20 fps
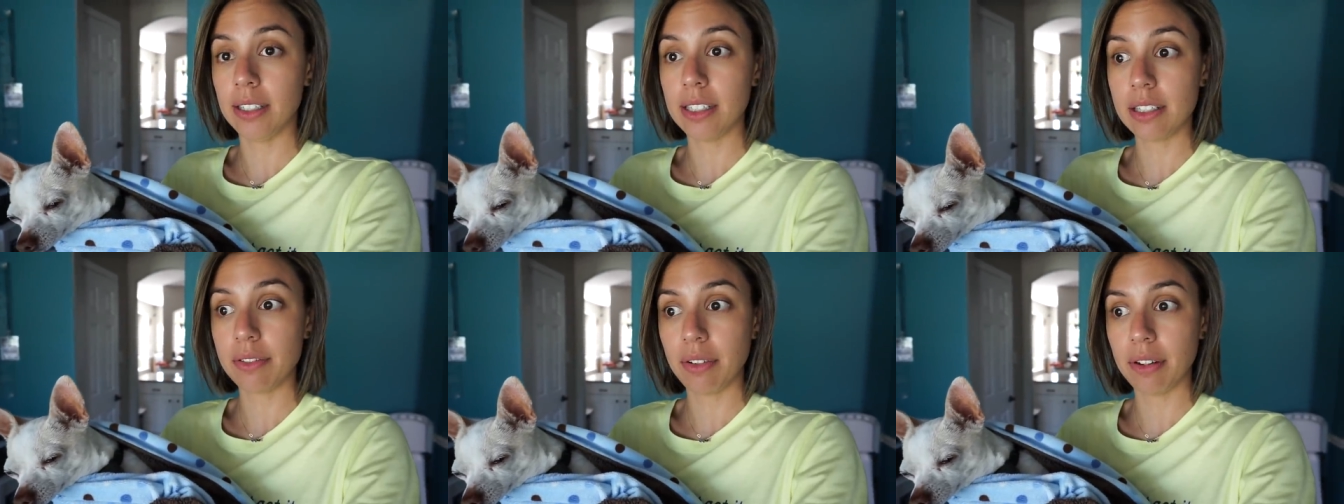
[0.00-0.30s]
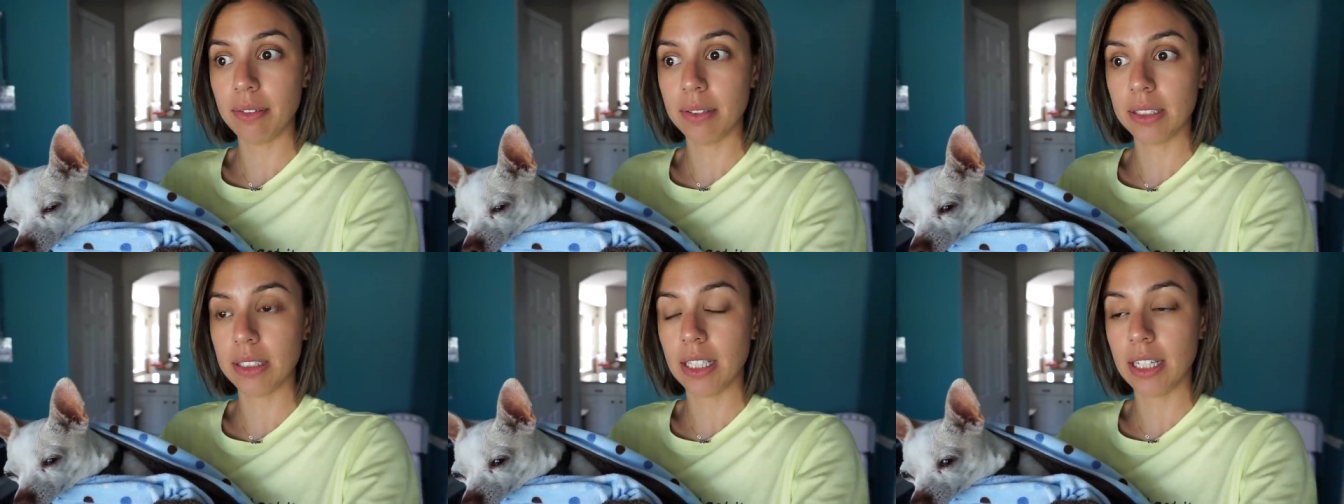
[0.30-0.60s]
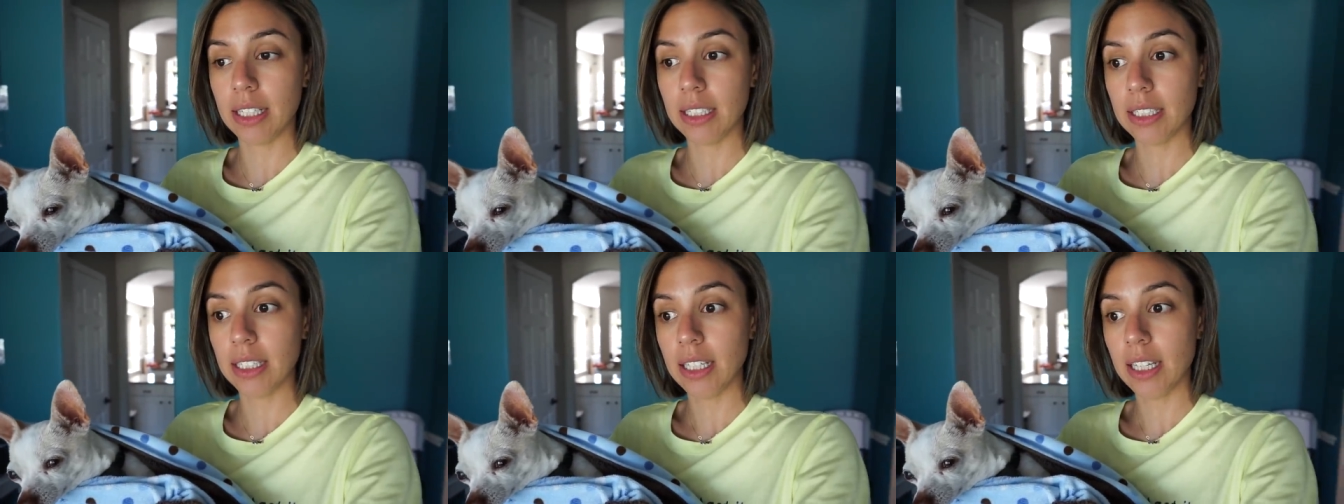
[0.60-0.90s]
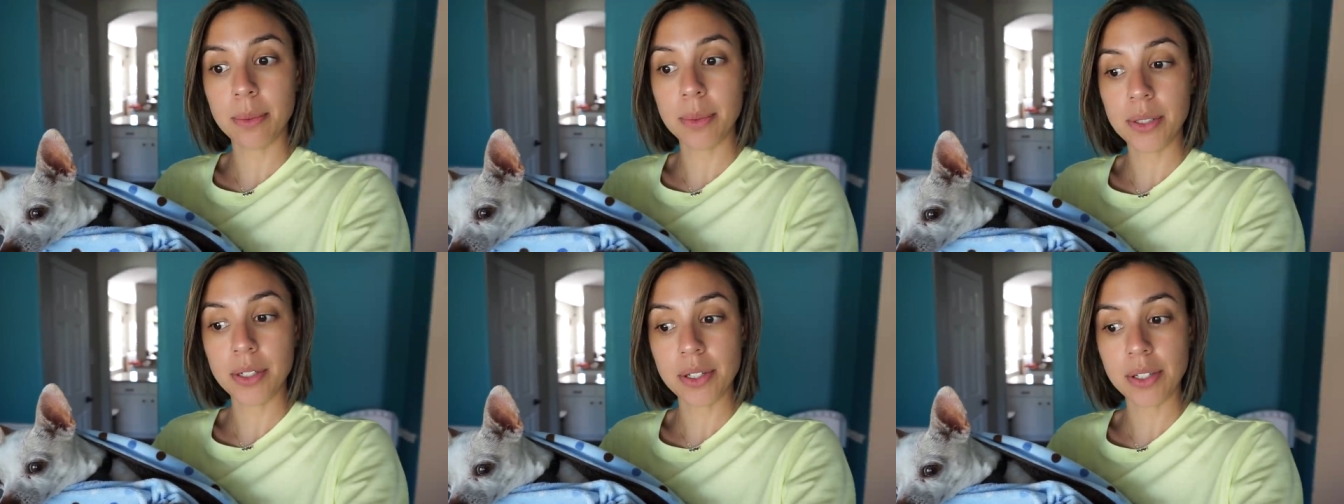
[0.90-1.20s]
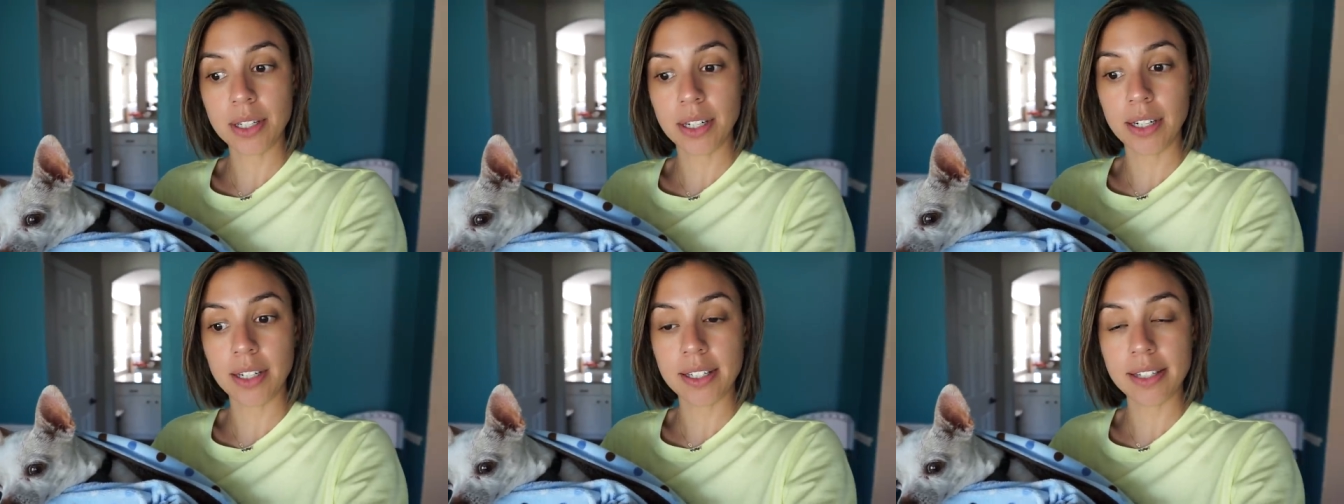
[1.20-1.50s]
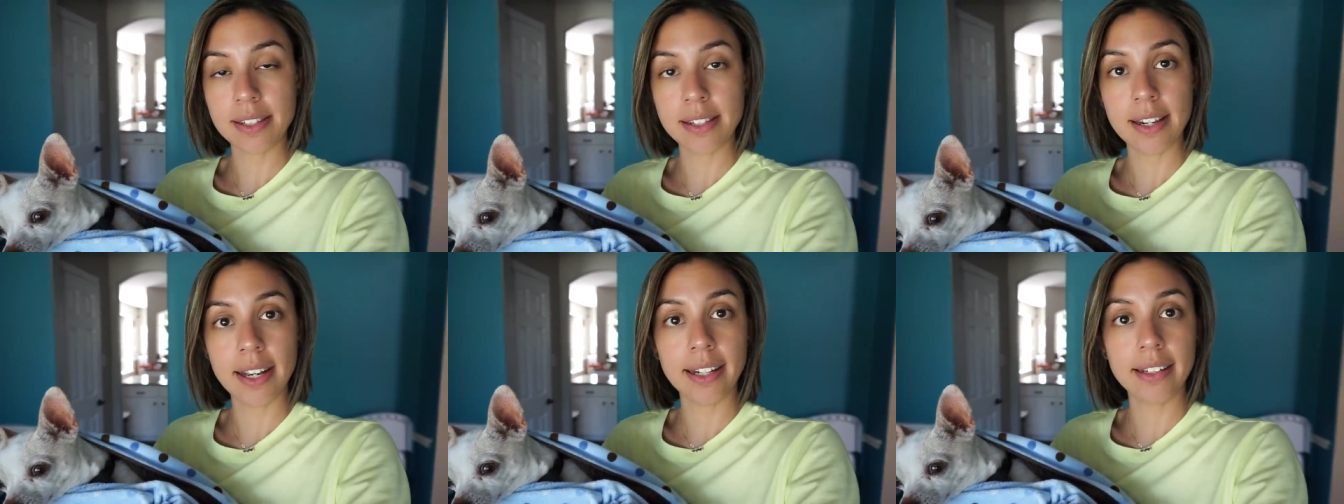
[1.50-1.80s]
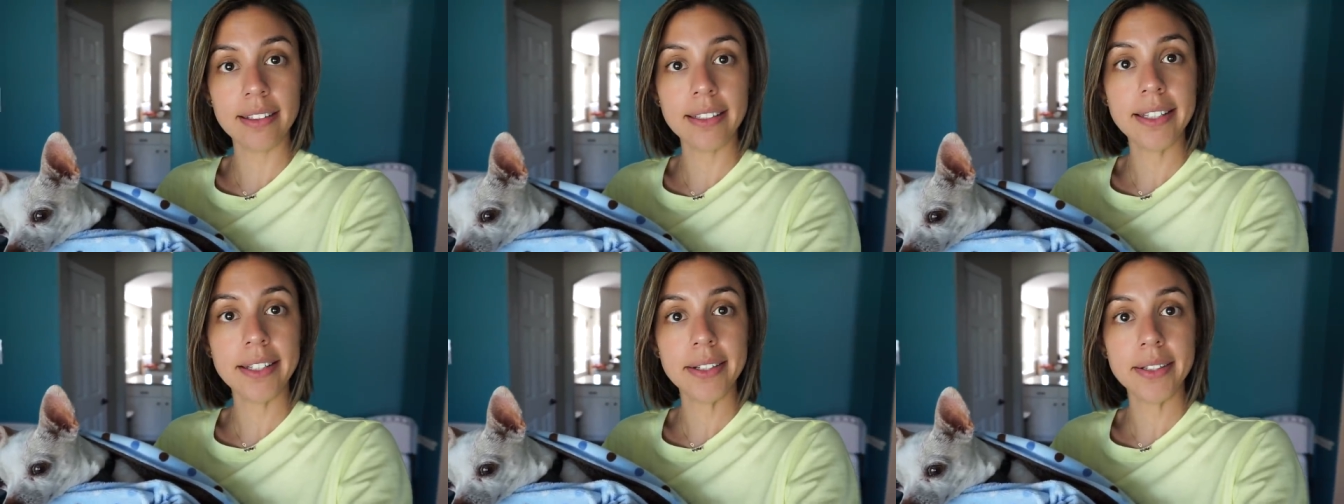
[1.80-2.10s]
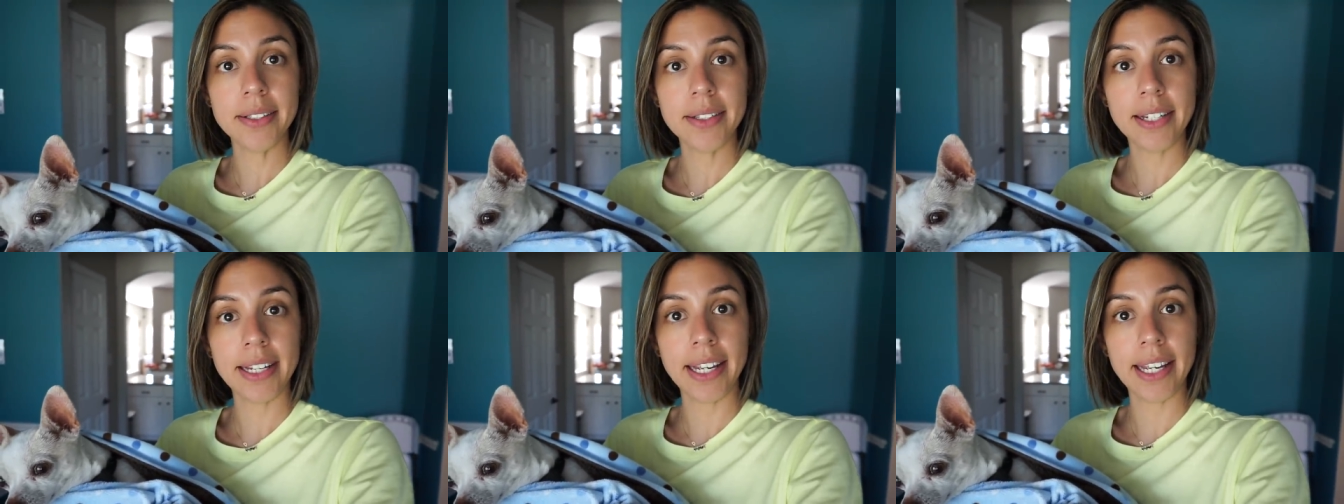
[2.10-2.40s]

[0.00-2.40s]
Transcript: it's five o'clock. So we're just gonna snack a little